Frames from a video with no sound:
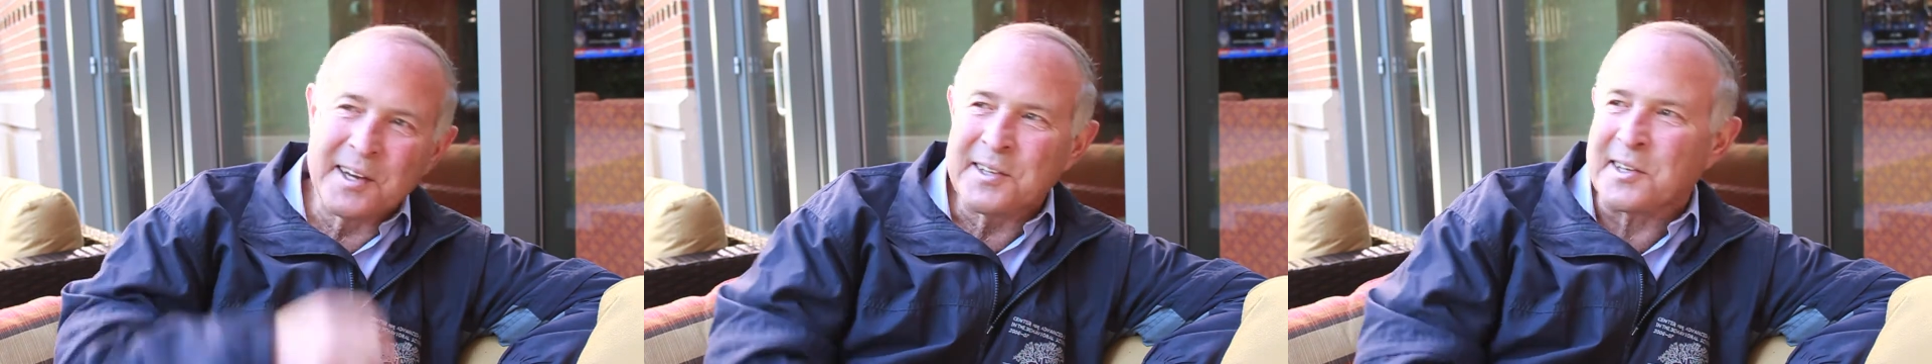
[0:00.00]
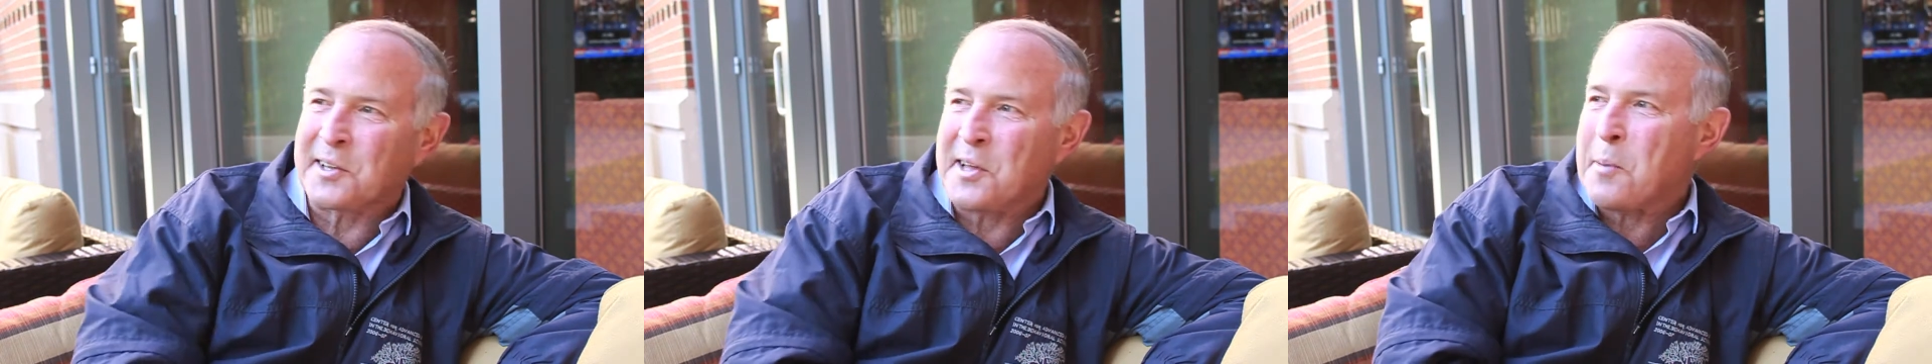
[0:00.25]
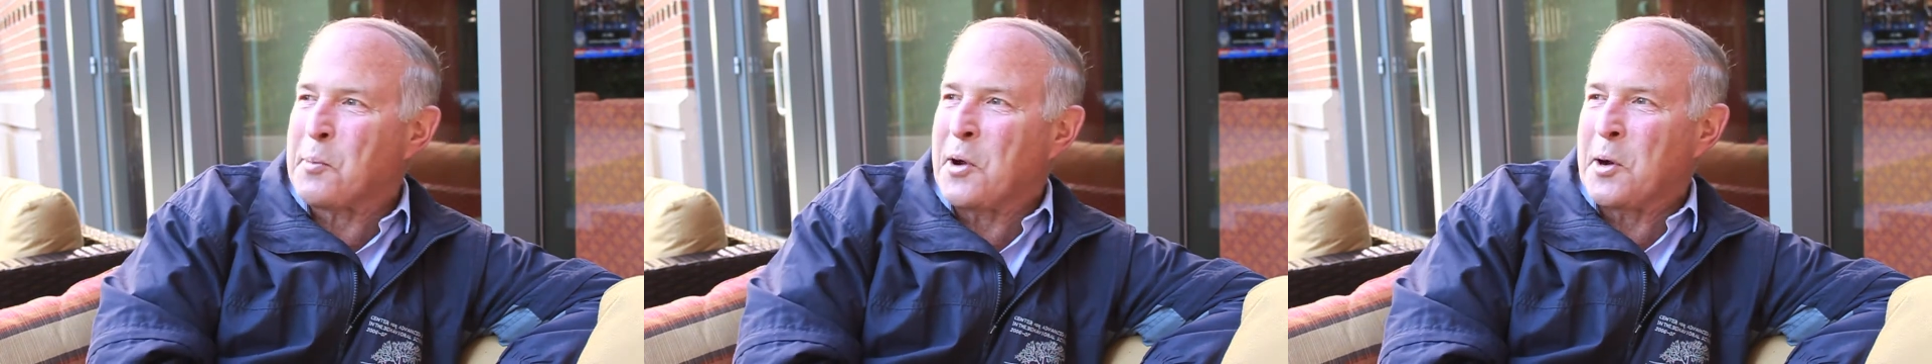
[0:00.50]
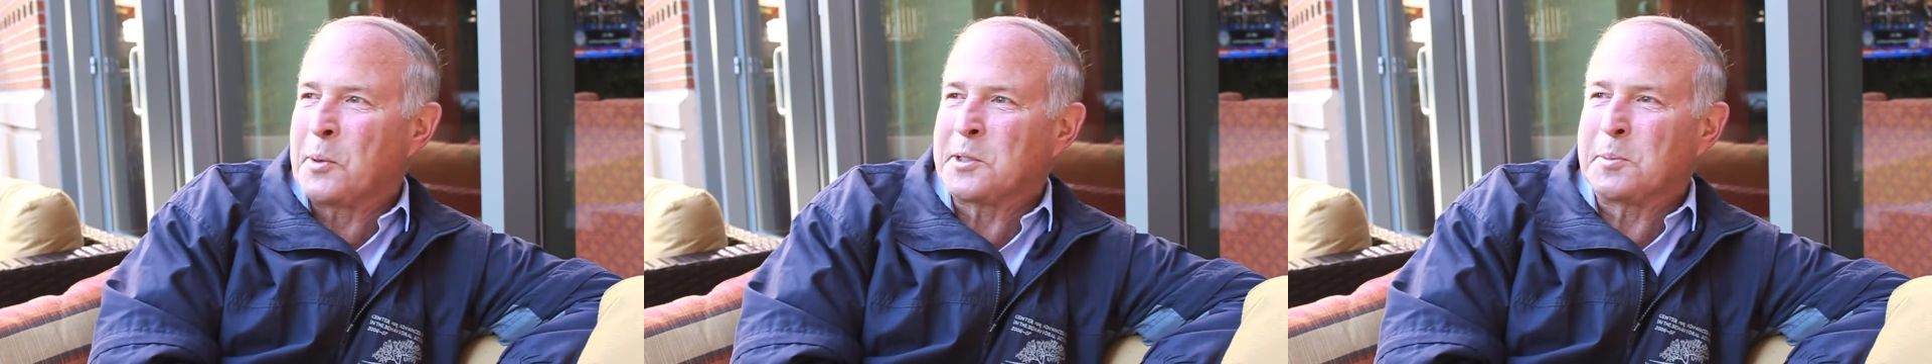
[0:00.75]
I think at that
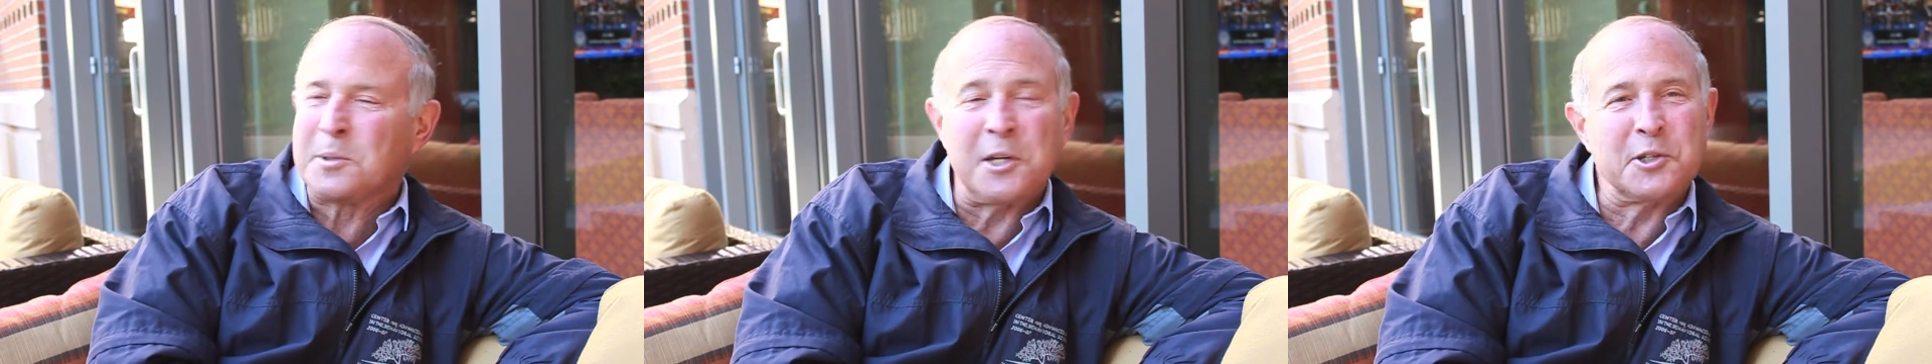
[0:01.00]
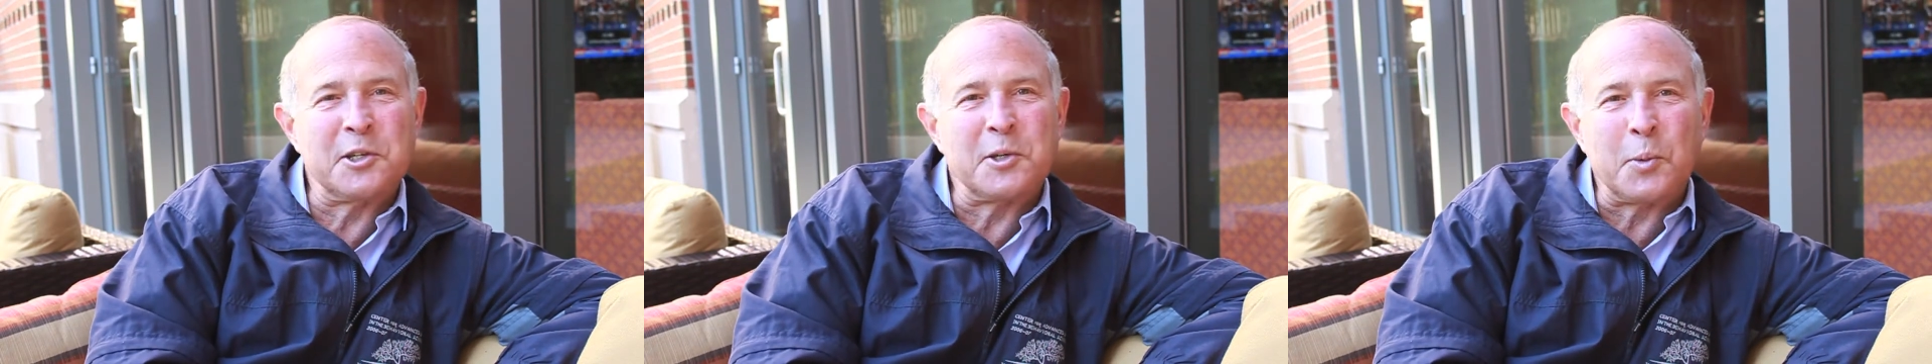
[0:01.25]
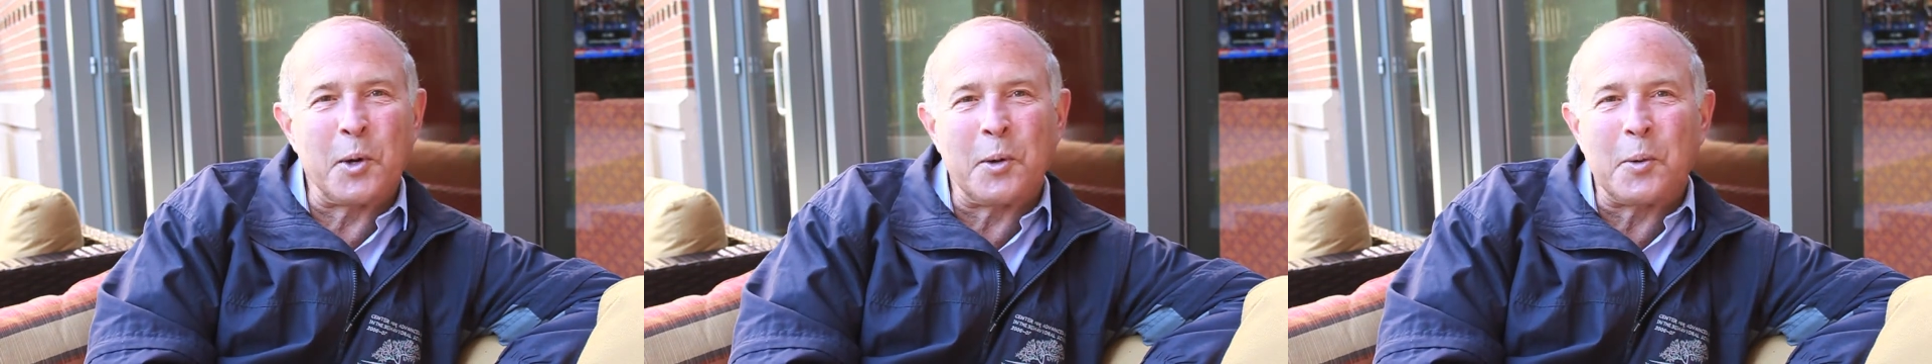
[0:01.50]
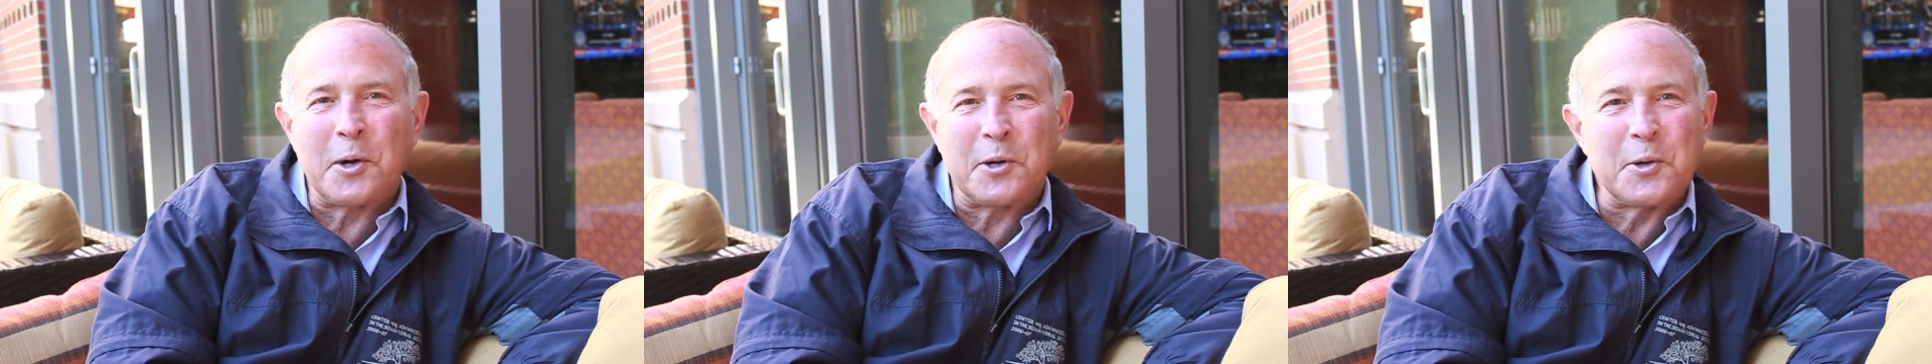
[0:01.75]
point I really plunged into
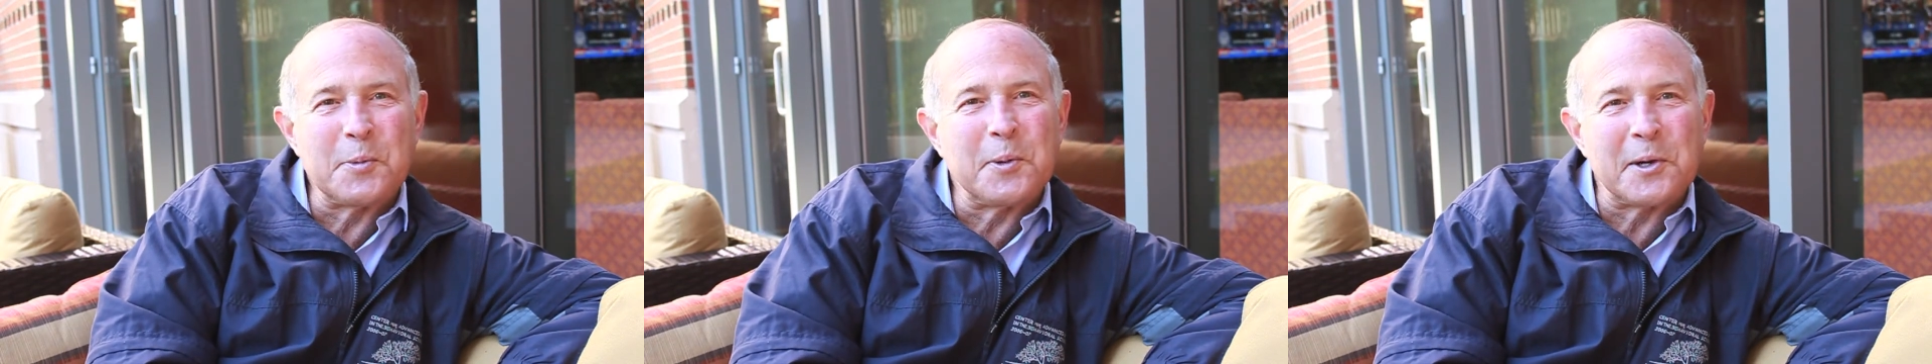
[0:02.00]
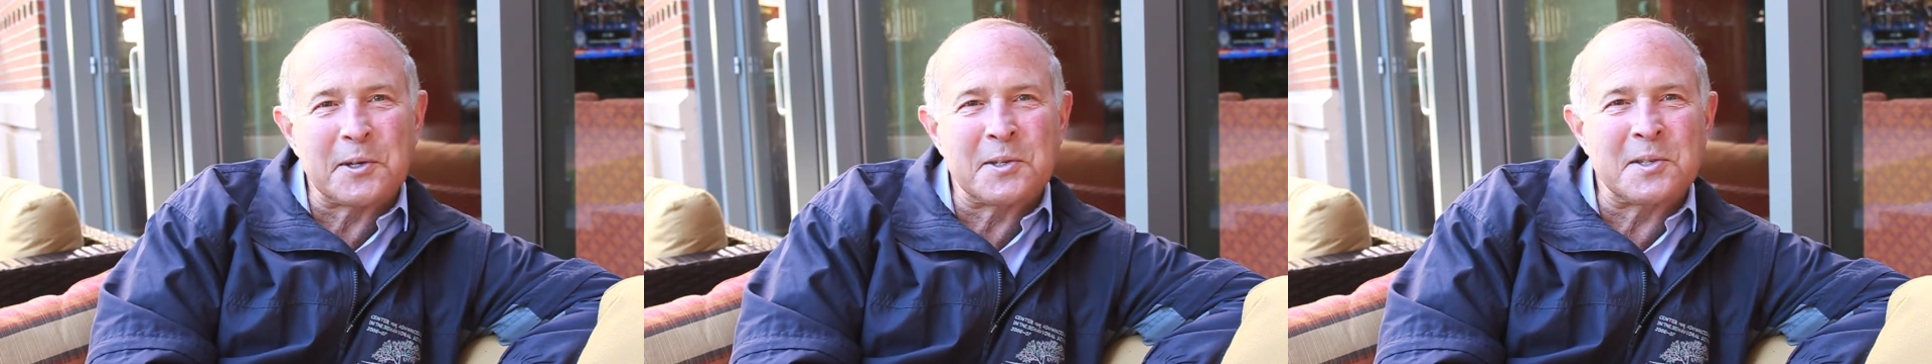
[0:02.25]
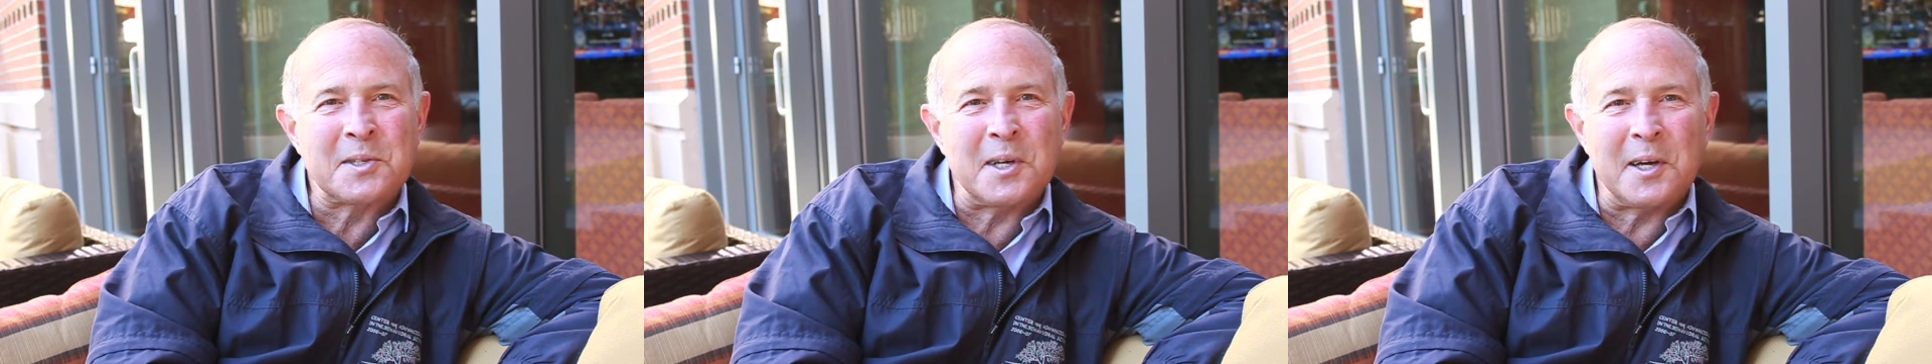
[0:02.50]
World War II books.